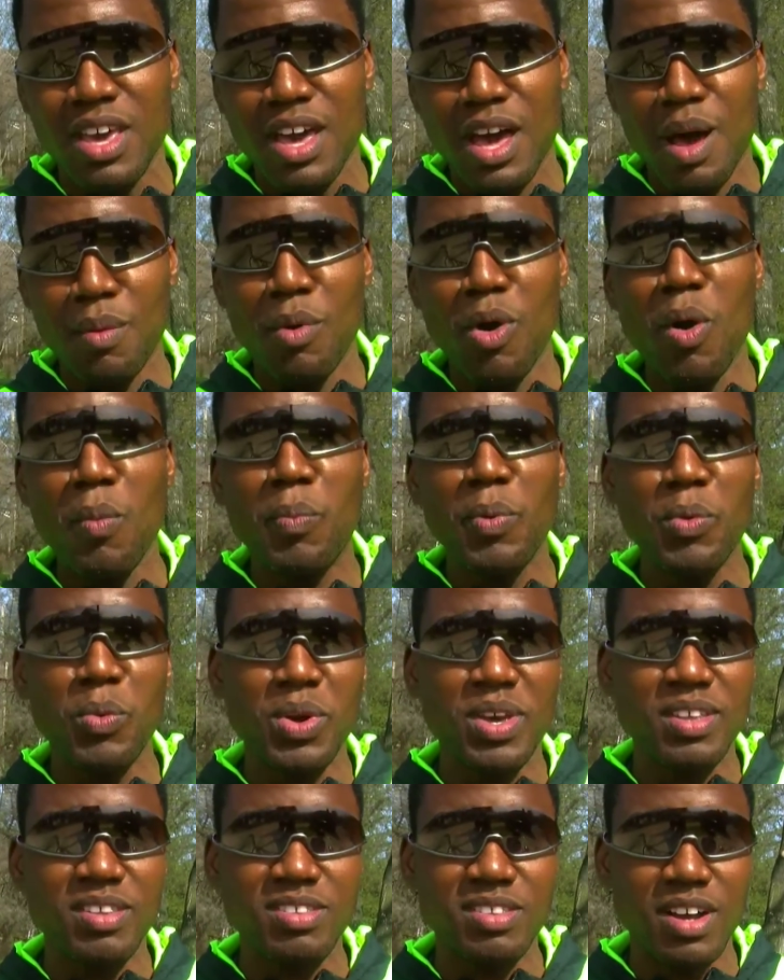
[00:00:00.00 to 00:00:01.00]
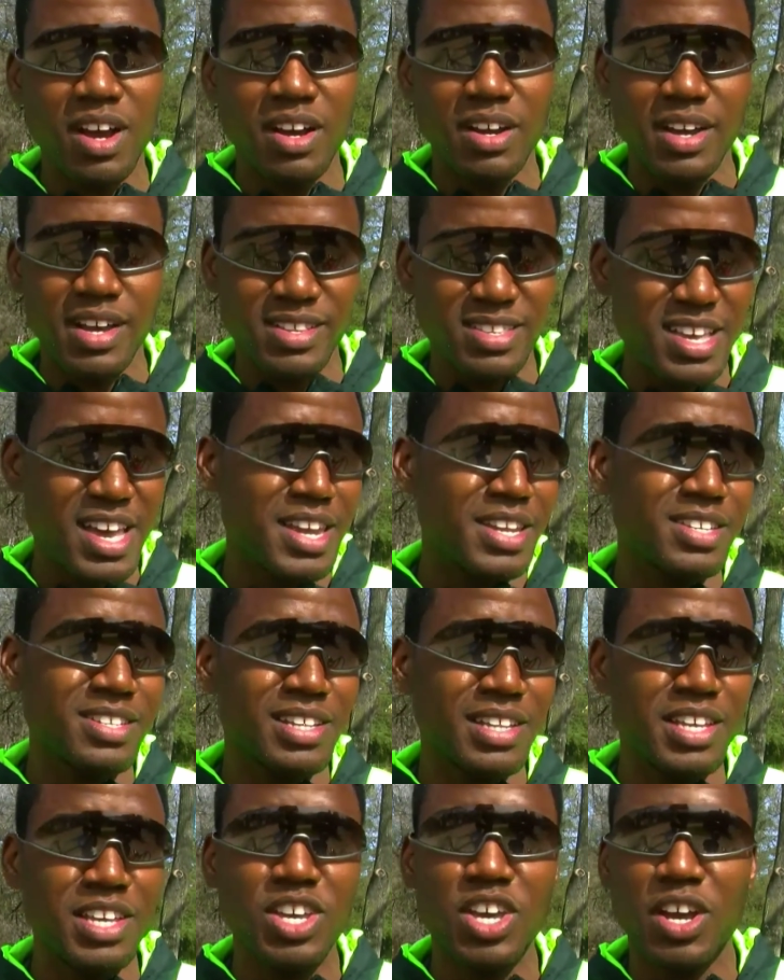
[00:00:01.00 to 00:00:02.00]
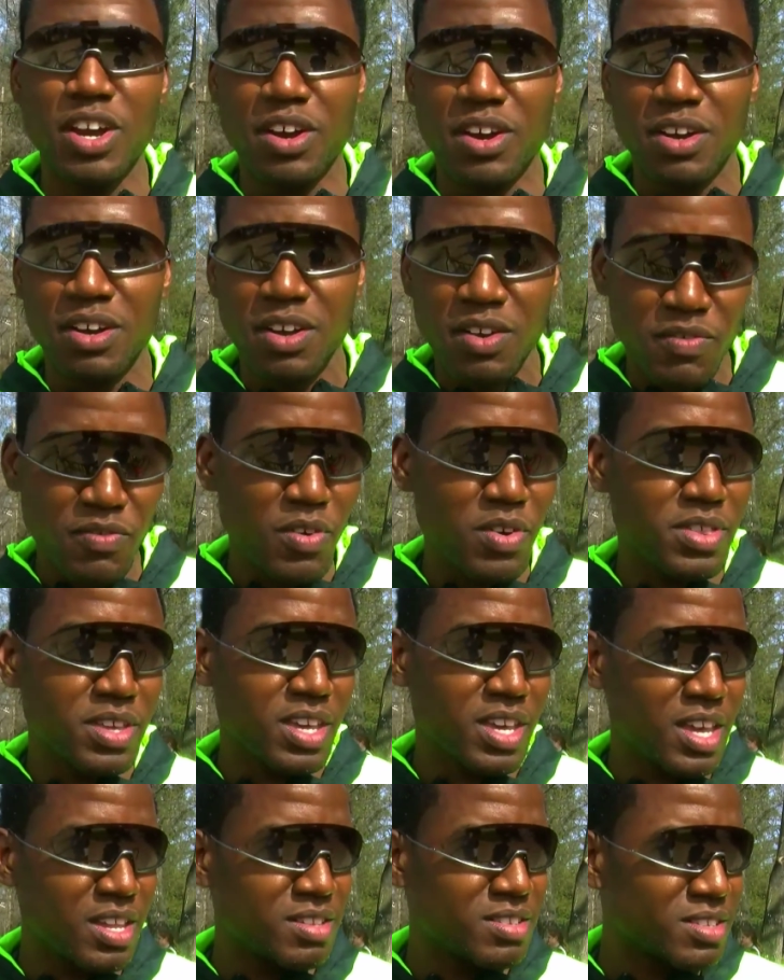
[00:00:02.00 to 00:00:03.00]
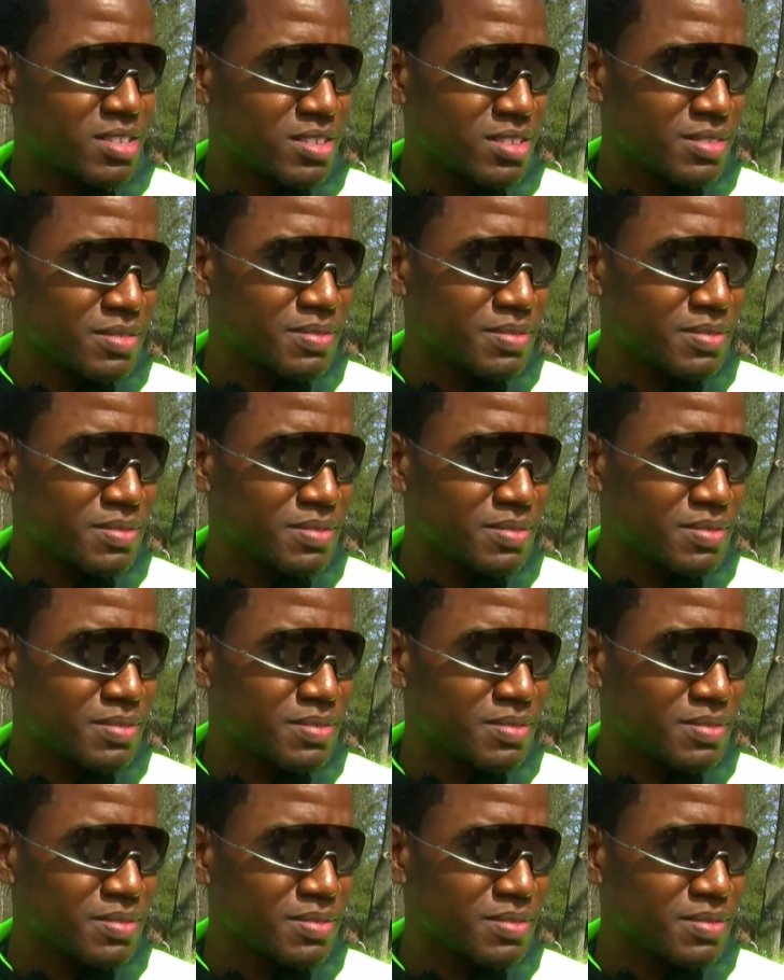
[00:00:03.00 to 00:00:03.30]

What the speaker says: I'm hoping we can start a tennis league here for the kids.